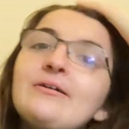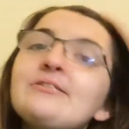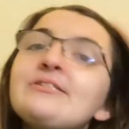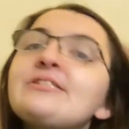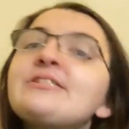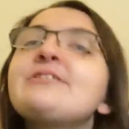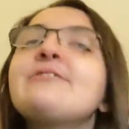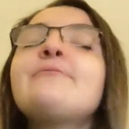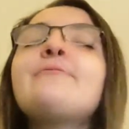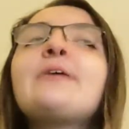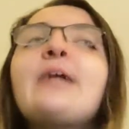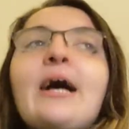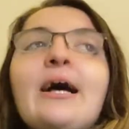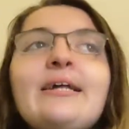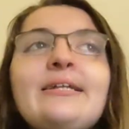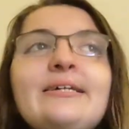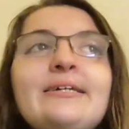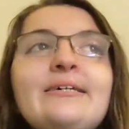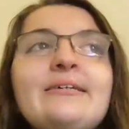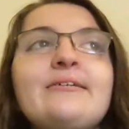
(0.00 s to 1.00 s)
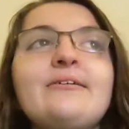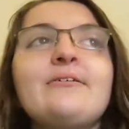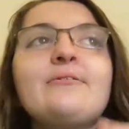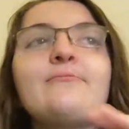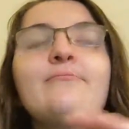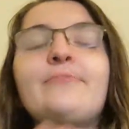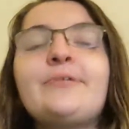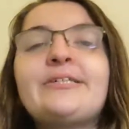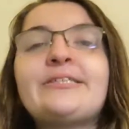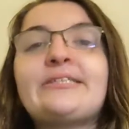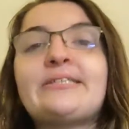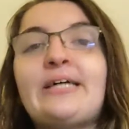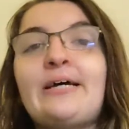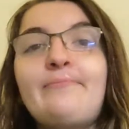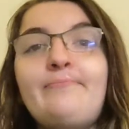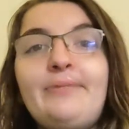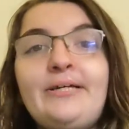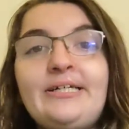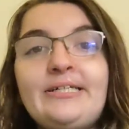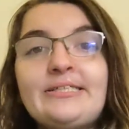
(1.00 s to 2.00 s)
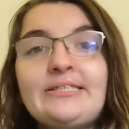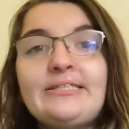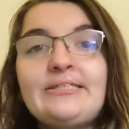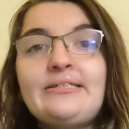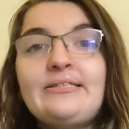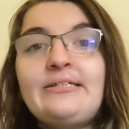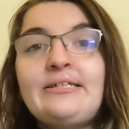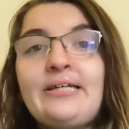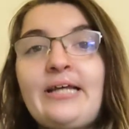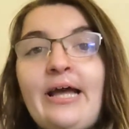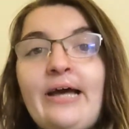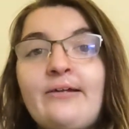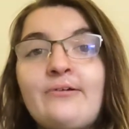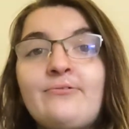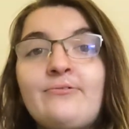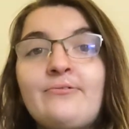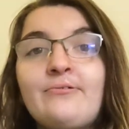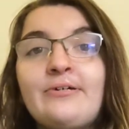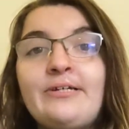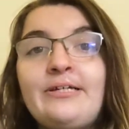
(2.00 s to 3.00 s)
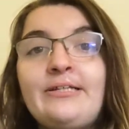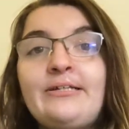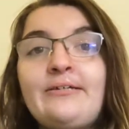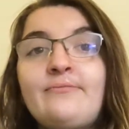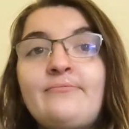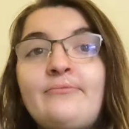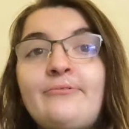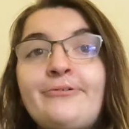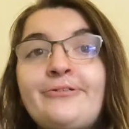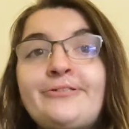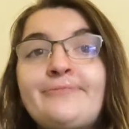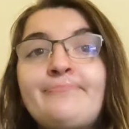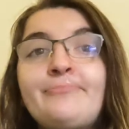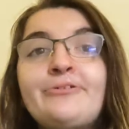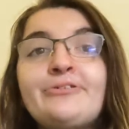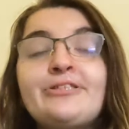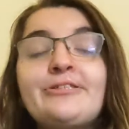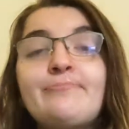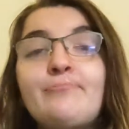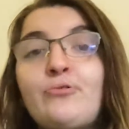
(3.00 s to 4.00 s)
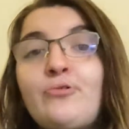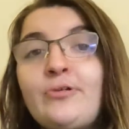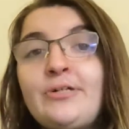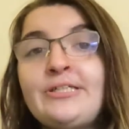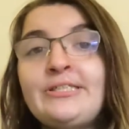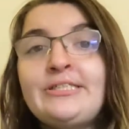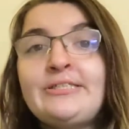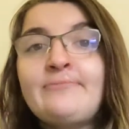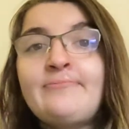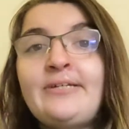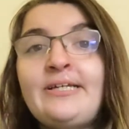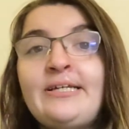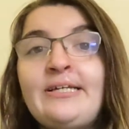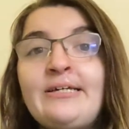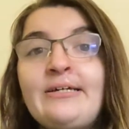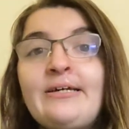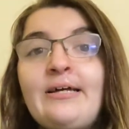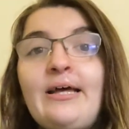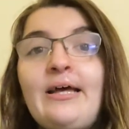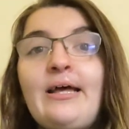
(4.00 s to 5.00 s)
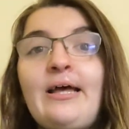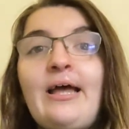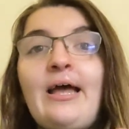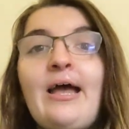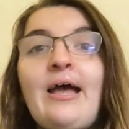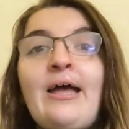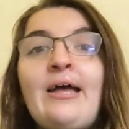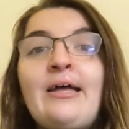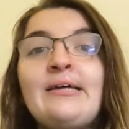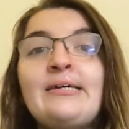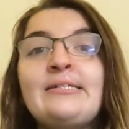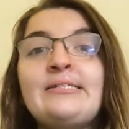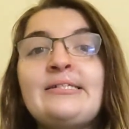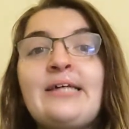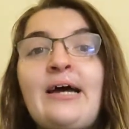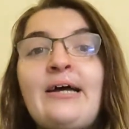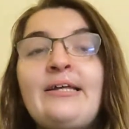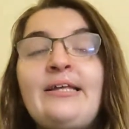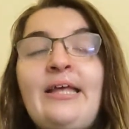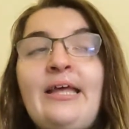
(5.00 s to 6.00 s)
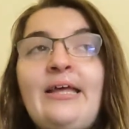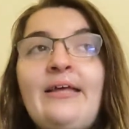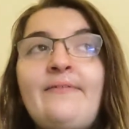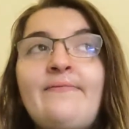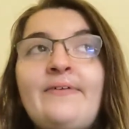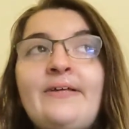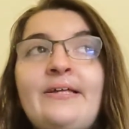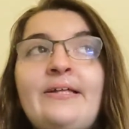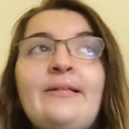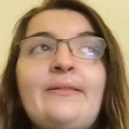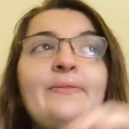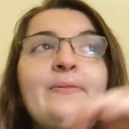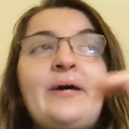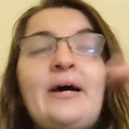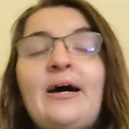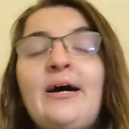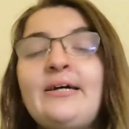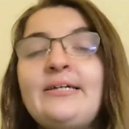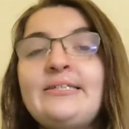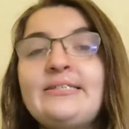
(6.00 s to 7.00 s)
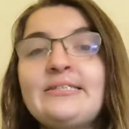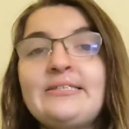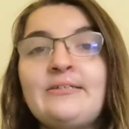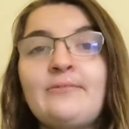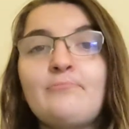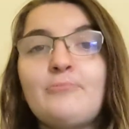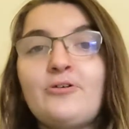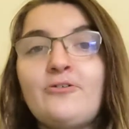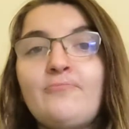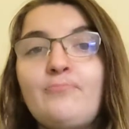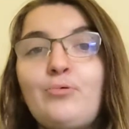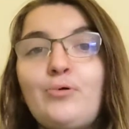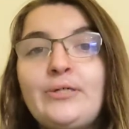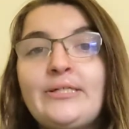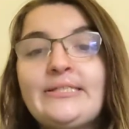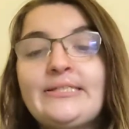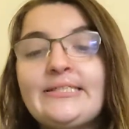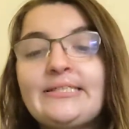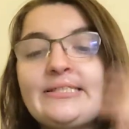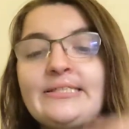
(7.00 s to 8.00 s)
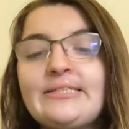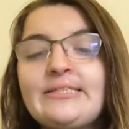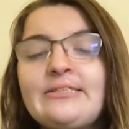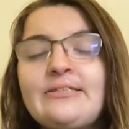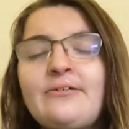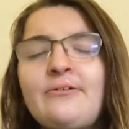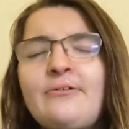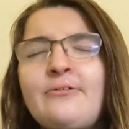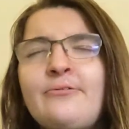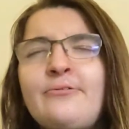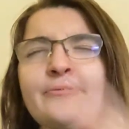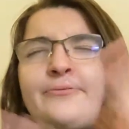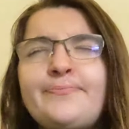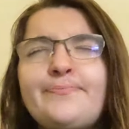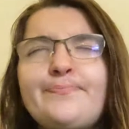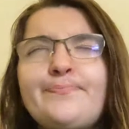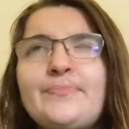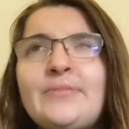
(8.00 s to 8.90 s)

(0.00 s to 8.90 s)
So what I did was I picked the category that was most important to me and I gave it the highest number of points. So